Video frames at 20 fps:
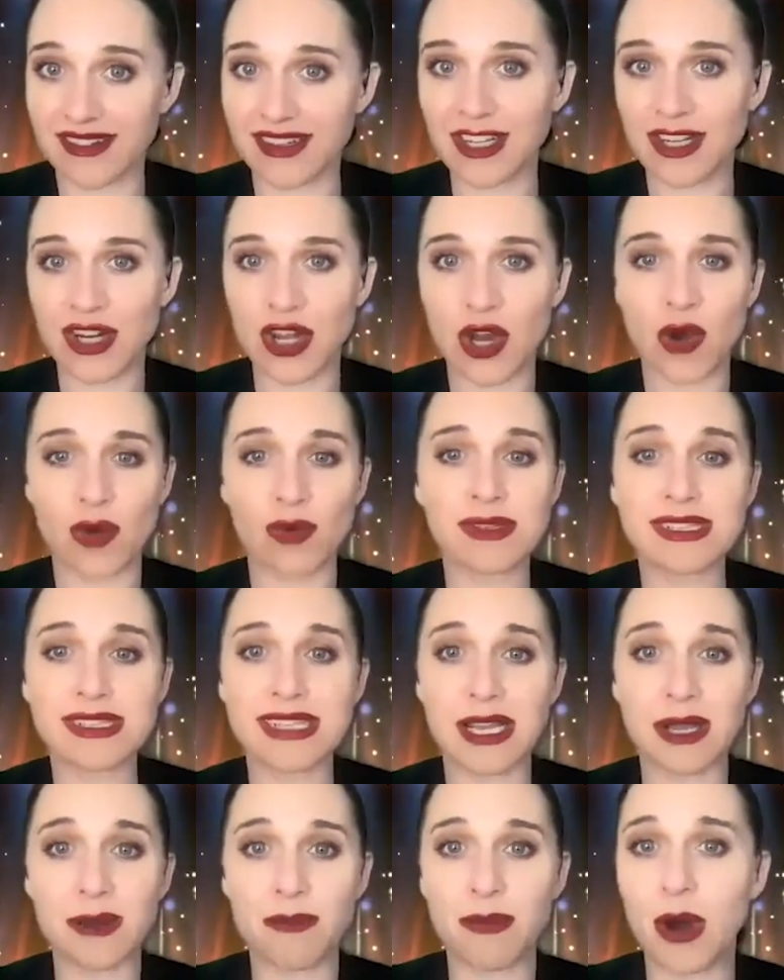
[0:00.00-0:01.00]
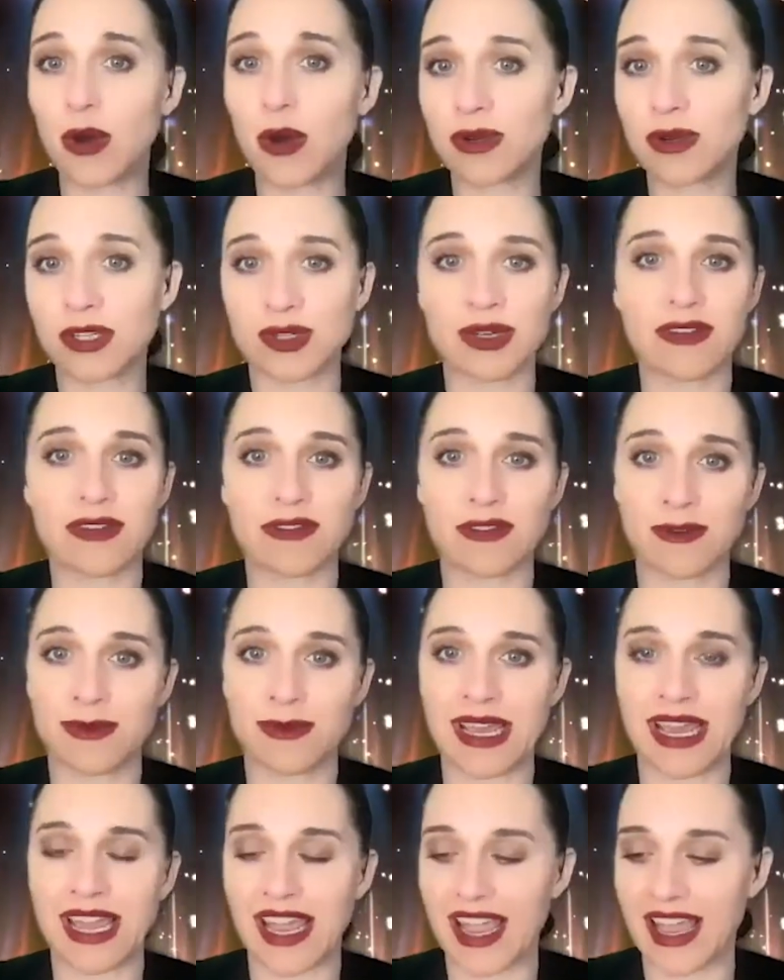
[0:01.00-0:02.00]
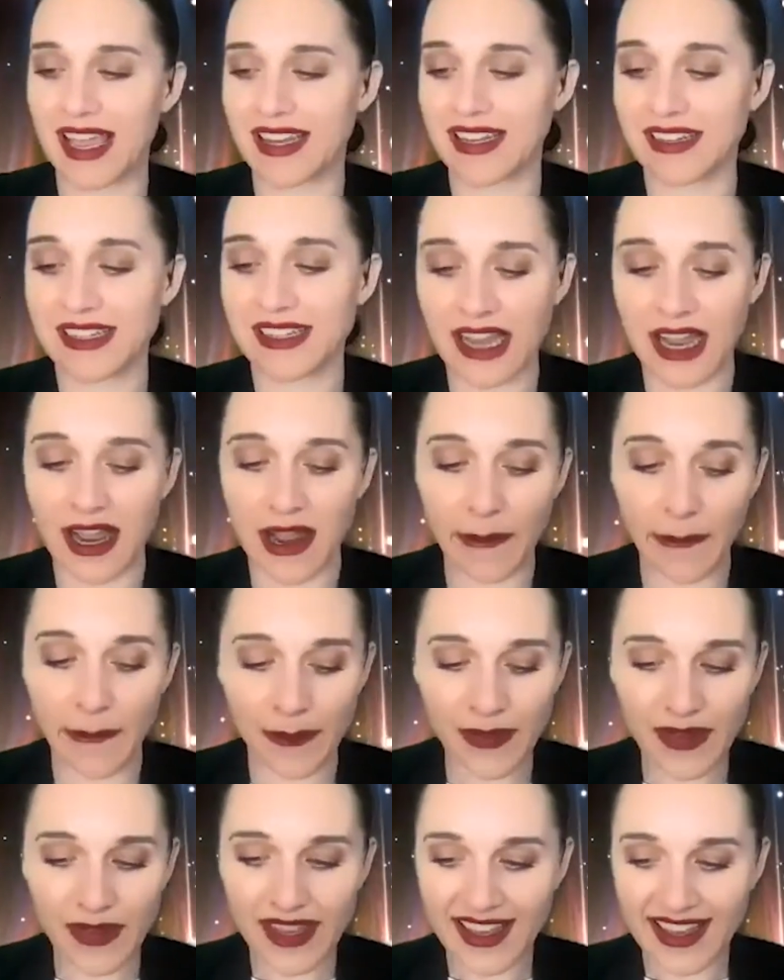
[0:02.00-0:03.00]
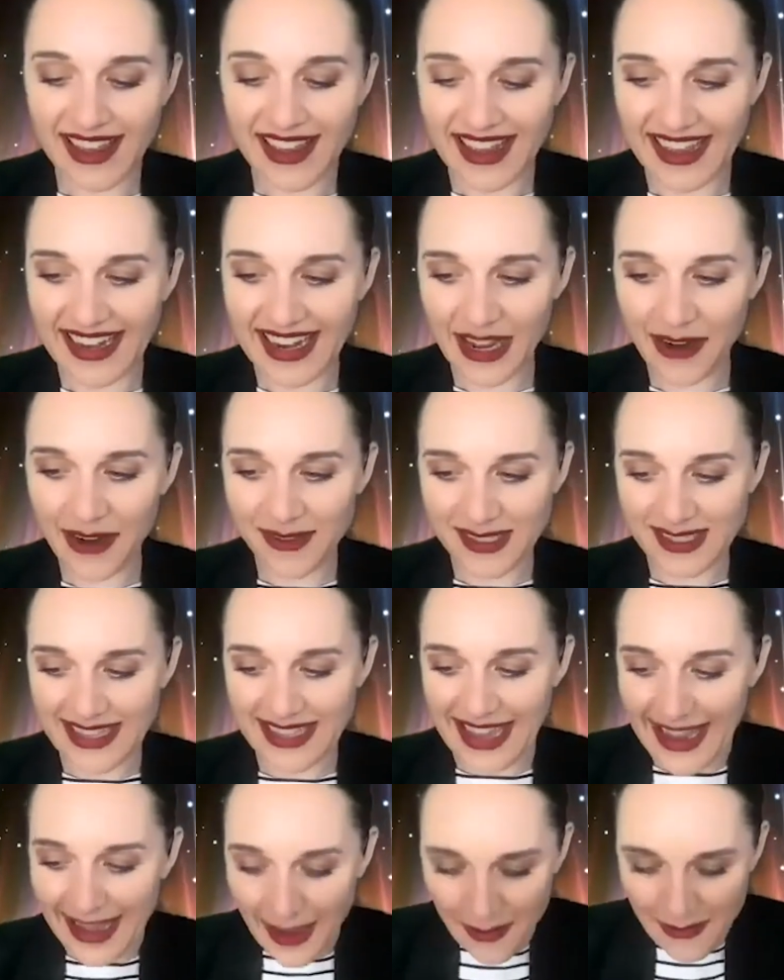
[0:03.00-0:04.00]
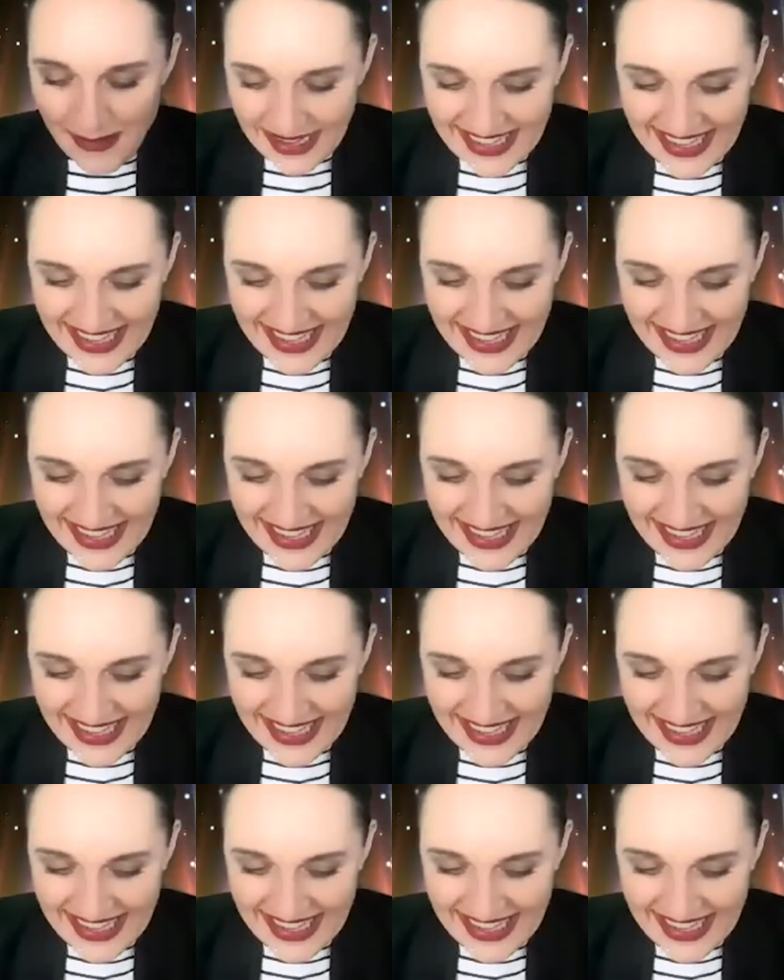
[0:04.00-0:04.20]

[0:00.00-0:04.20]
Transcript: You know, it was like poetry for me, and um, and I was like, oh my